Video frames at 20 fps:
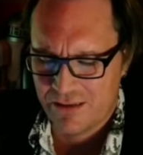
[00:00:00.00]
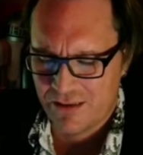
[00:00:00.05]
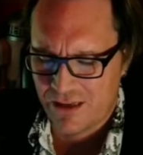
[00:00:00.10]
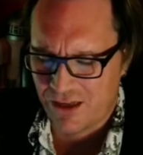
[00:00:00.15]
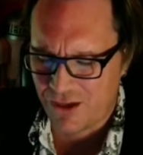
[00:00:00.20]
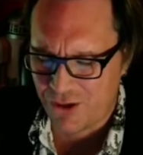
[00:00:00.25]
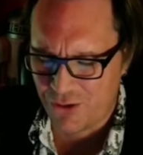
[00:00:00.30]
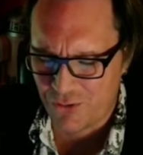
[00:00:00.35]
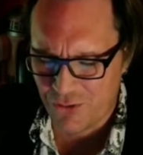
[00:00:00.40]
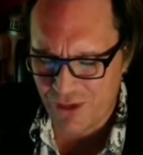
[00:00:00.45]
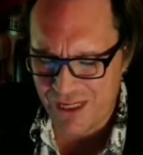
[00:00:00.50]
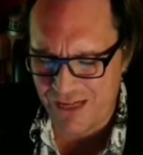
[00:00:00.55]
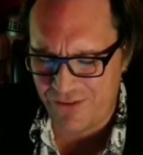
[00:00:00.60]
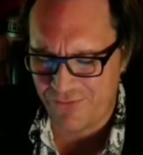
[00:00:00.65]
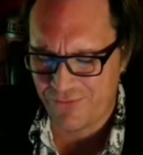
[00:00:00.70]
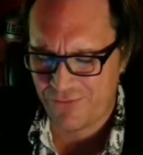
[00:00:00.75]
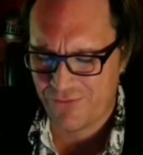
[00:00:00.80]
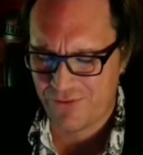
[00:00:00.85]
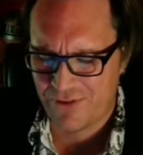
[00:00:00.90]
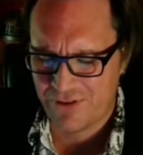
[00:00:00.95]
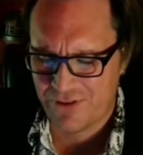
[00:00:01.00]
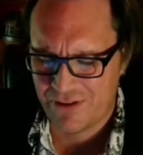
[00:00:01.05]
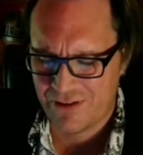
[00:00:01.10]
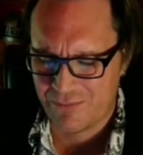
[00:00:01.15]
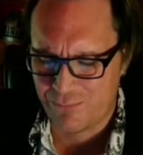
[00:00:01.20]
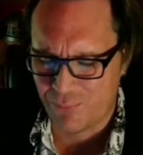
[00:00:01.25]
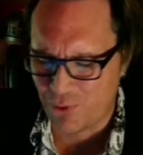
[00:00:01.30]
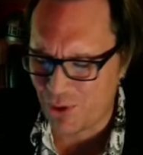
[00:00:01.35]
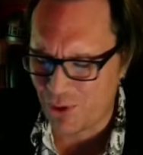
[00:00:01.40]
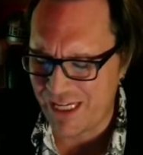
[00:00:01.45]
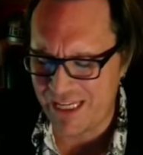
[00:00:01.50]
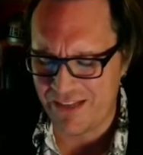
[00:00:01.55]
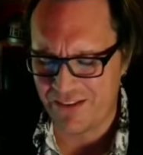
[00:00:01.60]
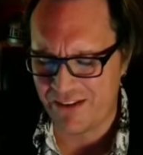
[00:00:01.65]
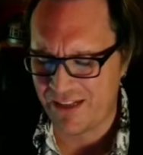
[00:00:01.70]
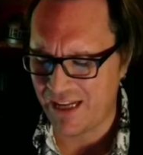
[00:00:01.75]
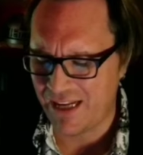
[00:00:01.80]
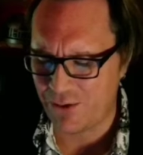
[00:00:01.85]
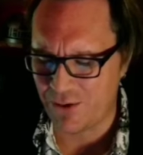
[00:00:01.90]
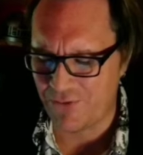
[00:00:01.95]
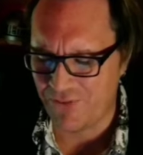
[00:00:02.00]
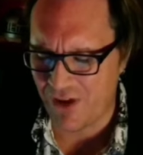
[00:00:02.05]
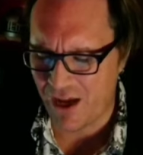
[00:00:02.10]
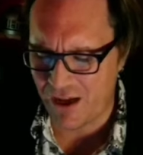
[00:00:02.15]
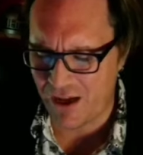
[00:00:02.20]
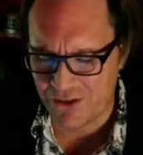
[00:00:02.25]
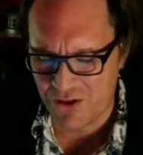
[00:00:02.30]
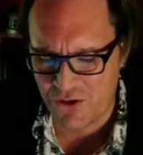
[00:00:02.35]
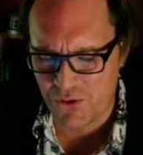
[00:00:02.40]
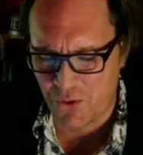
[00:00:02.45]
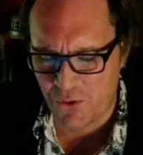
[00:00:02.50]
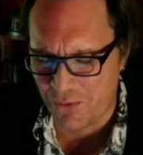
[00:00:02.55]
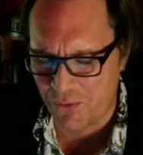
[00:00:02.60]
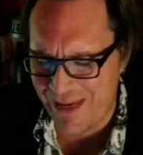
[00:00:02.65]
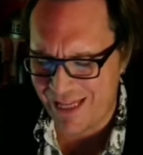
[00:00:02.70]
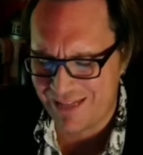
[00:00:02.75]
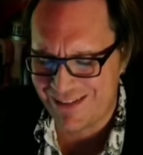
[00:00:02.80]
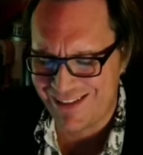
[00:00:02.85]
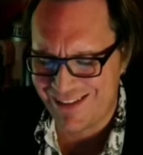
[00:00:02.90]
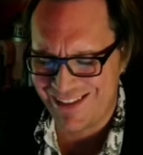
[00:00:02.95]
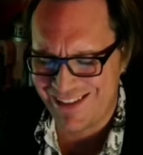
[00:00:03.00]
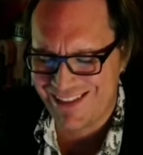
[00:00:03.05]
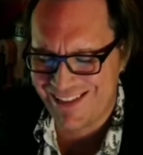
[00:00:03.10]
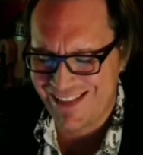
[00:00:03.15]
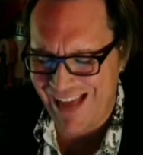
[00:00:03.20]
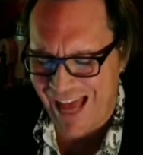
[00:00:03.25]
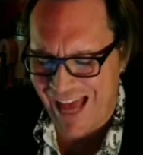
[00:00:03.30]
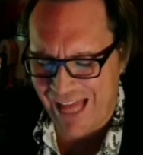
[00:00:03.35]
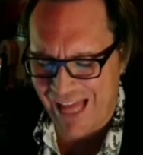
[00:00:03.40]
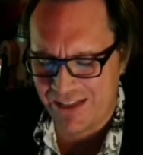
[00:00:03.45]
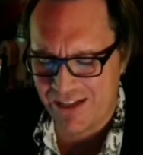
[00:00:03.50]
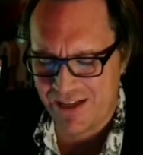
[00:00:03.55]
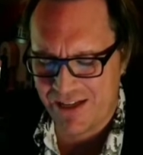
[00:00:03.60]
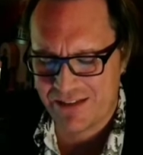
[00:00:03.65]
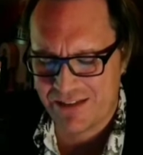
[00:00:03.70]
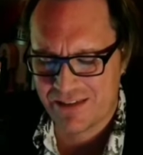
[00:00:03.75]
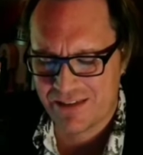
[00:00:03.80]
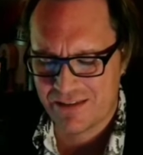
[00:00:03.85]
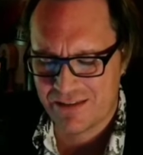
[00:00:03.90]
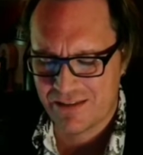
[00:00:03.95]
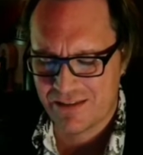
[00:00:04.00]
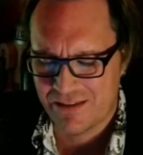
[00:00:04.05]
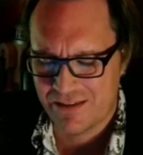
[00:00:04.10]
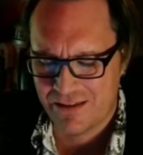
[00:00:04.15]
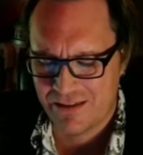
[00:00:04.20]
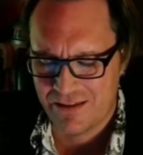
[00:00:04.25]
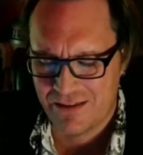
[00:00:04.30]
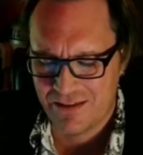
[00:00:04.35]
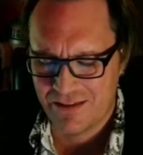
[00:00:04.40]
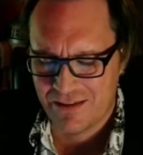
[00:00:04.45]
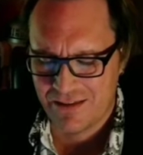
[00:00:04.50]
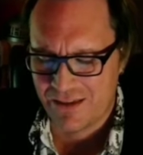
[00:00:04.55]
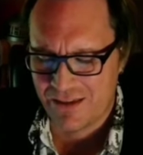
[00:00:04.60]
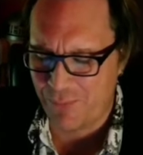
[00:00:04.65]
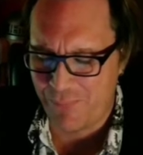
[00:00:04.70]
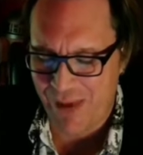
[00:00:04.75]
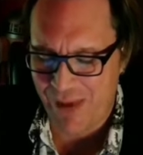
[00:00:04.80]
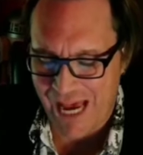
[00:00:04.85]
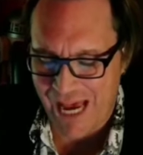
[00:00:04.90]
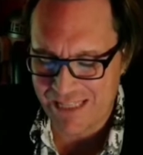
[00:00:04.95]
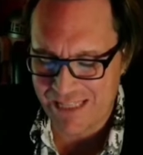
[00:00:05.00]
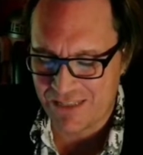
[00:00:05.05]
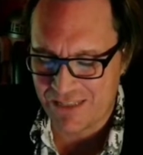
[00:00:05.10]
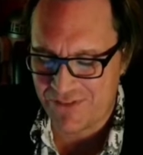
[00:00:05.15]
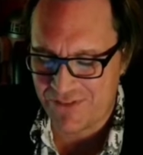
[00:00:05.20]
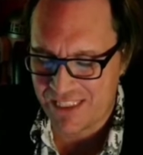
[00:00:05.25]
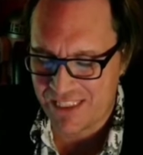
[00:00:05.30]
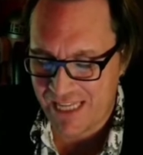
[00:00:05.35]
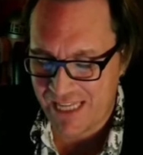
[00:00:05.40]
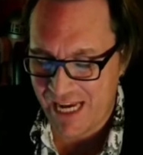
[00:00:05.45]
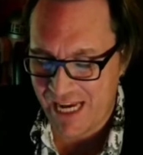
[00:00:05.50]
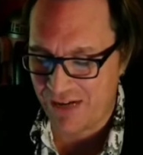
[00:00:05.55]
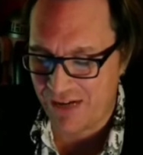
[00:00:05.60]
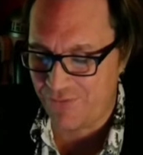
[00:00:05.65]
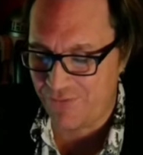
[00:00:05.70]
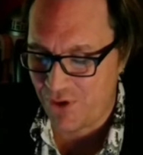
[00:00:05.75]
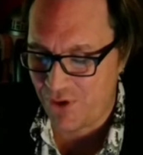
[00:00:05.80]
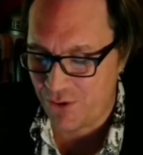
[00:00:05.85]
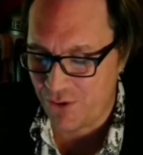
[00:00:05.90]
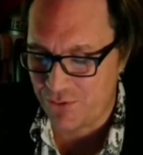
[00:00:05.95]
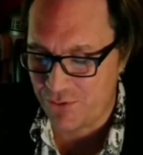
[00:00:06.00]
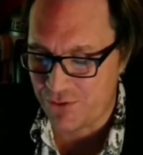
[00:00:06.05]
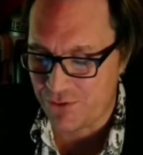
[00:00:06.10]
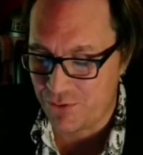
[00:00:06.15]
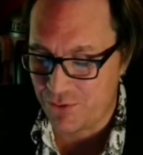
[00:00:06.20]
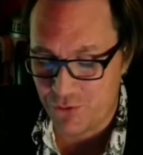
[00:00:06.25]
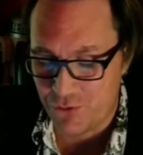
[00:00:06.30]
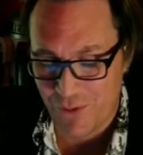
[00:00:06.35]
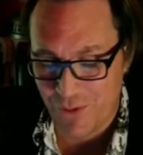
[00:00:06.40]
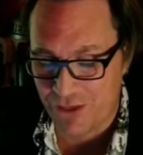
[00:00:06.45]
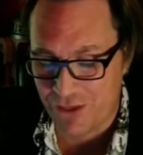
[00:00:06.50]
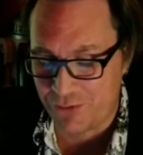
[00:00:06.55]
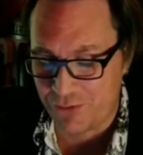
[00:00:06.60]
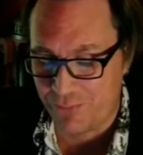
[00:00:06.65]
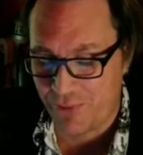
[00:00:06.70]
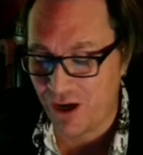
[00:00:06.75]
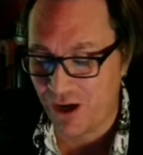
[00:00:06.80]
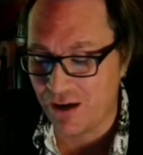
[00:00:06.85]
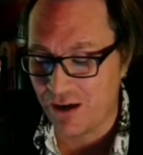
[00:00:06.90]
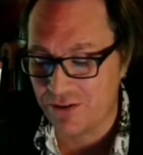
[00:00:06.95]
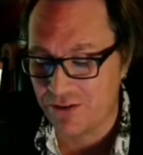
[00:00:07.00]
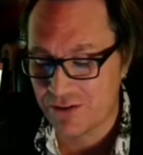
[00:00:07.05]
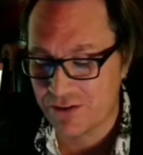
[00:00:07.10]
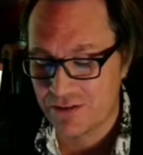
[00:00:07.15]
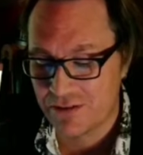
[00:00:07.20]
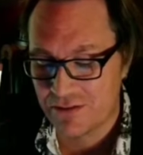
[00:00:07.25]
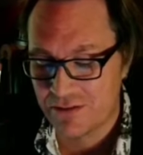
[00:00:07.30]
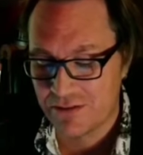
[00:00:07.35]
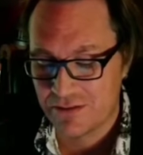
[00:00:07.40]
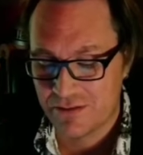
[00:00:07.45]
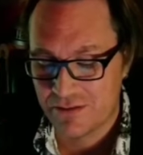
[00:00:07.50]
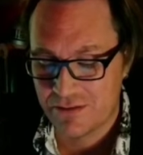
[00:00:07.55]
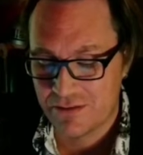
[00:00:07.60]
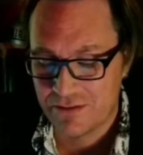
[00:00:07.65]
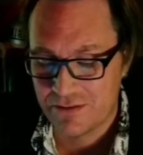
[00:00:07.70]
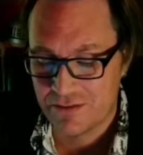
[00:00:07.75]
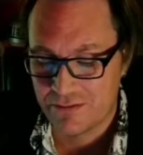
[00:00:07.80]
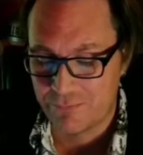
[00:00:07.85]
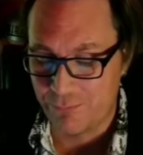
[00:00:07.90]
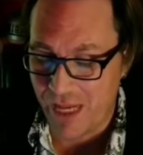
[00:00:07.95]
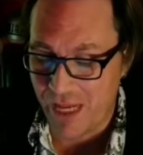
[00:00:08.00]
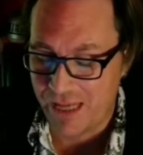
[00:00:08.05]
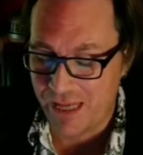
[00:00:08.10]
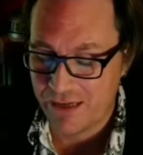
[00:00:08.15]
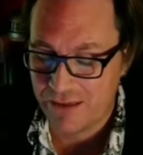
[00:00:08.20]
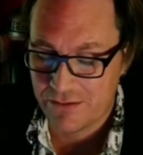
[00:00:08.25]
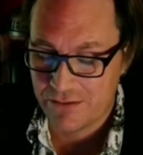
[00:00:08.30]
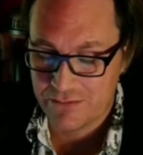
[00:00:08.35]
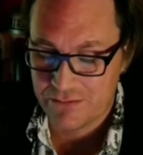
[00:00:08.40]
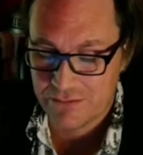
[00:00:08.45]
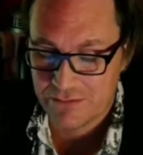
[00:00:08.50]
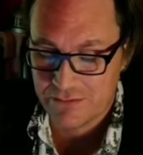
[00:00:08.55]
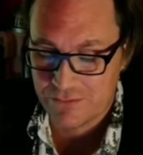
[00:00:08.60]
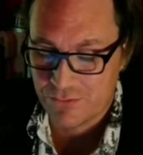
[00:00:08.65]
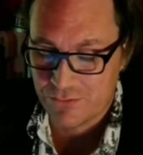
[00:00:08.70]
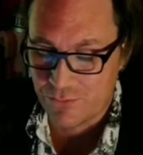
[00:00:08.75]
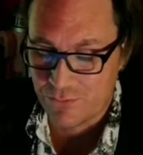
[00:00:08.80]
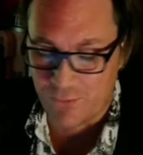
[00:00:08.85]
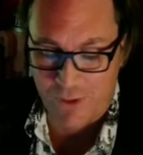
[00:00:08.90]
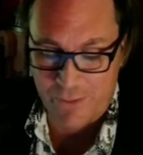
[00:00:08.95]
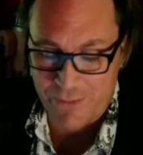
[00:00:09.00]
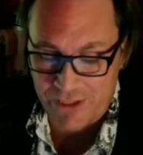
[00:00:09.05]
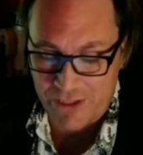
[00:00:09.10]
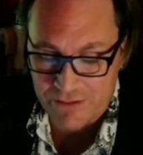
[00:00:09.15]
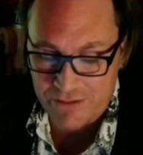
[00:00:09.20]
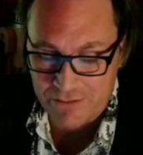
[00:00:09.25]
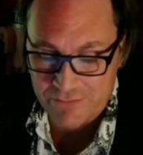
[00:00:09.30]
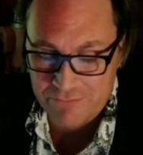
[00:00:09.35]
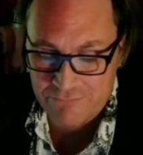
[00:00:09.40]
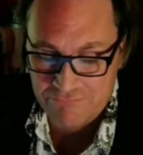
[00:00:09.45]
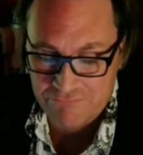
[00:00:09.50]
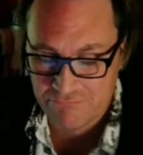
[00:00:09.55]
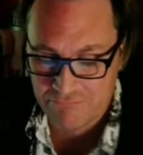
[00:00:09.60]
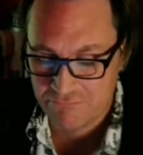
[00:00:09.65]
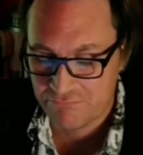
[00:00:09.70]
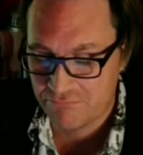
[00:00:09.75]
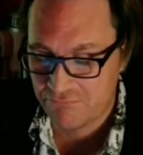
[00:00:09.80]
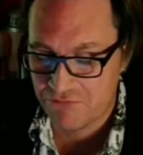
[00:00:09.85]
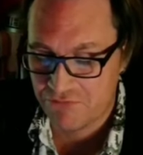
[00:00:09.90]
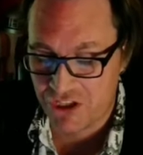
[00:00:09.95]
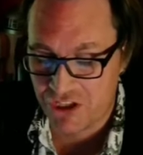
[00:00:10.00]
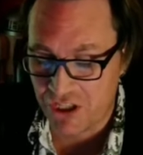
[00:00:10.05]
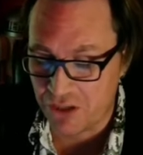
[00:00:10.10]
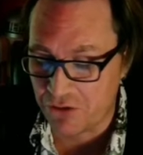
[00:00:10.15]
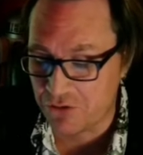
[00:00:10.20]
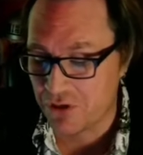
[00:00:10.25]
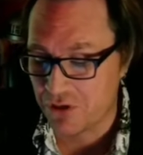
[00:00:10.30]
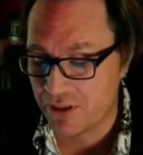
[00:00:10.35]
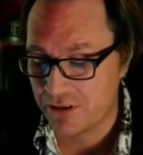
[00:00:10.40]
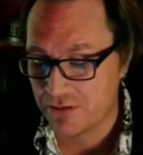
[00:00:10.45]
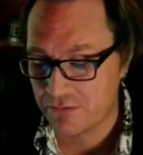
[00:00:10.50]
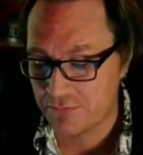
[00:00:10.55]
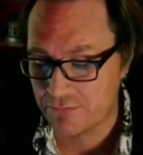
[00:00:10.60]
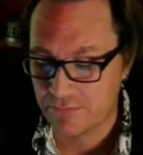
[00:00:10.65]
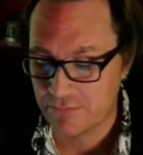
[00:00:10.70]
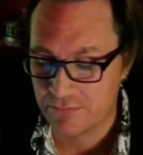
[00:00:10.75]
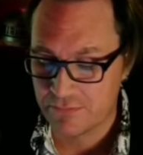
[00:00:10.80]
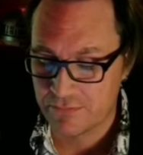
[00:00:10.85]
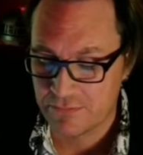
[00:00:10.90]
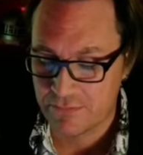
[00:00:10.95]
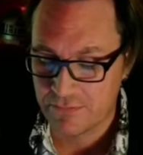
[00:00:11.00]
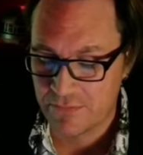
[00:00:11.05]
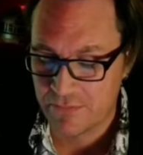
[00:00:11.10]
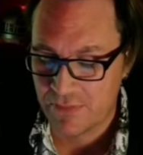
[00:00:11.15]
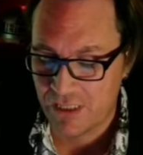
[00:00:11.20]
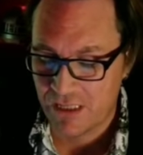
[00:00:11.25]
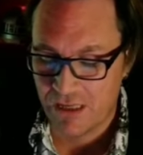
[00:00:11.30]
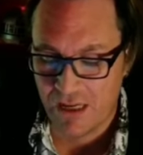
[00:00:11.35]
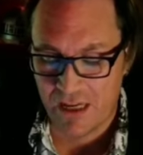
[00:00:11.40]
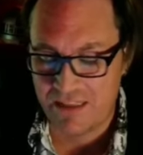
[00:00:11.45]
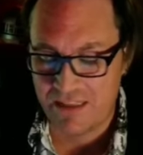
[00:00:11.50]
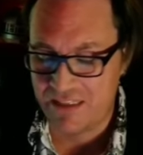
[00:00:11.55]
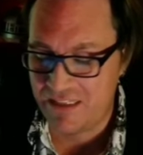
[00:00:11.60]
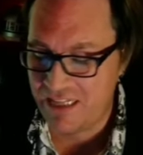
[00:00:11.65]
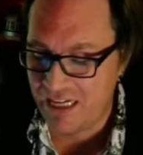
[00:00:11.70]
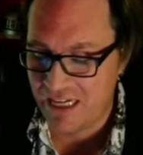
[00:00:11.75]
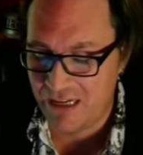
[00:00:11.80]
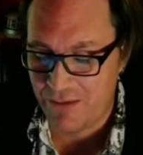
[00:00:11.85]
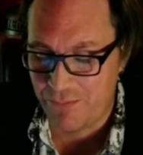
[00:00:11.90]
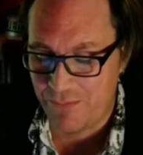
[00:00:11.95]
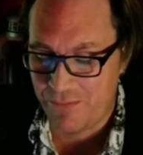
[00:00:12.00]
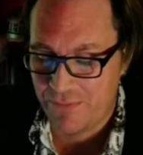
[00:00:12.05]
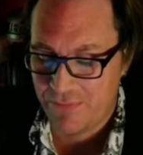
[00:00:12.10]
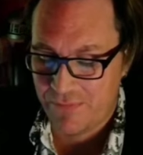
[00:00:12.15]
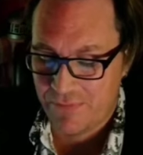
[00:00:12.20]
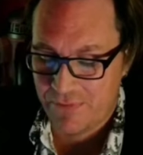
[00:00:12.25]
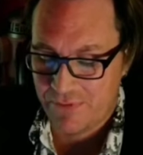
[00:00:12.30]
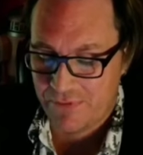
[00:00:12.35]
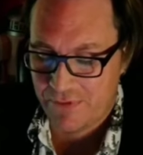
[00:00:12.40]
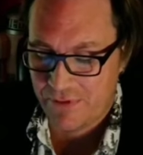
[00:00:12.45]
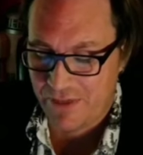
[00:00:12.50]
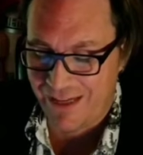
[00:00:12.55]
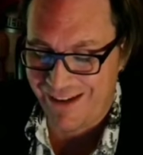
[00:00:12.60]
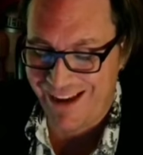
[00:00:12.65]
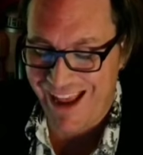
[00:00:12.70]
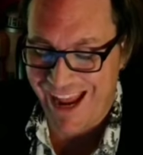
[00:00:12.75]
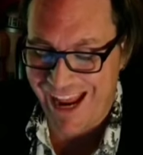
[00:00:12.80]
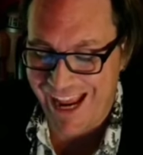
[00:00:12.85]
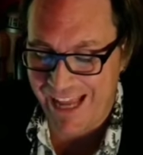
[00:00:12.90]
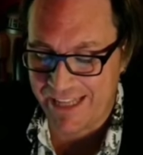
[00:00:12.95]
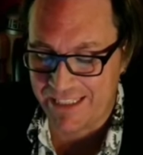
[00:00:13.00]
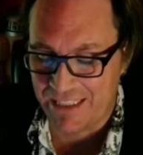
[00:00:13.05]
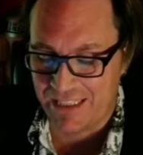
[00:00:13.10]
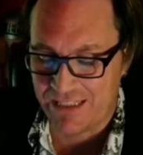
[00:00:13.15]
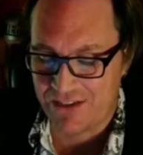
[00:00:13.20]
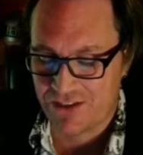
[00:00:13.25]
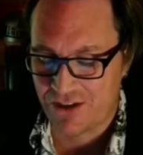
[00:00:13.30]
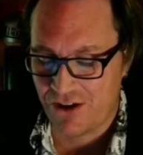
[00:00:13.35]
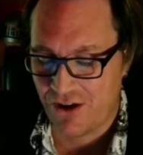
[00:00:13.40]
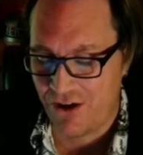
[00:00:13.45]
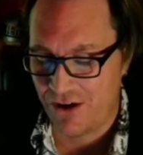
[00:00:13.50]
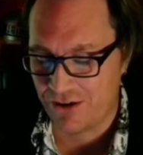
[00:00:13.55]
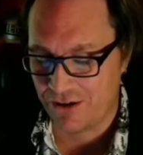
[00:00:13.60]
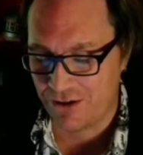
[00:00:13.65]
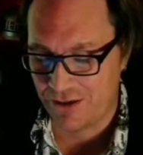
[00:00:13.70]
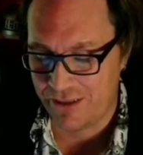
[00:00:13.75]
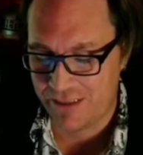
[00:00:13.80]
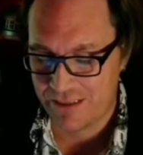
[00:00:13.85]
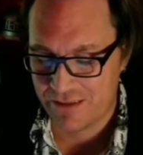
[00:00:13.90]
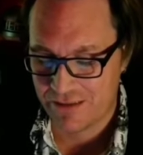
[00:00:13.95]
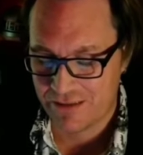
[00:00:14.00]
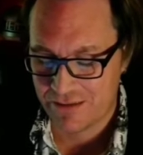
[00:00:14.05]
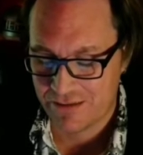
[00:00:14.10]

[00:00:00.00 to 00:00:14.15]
A grief breathed out of untormented sadness, the passive state of those who dwelled apart, men, women, children, a dim and endless congress.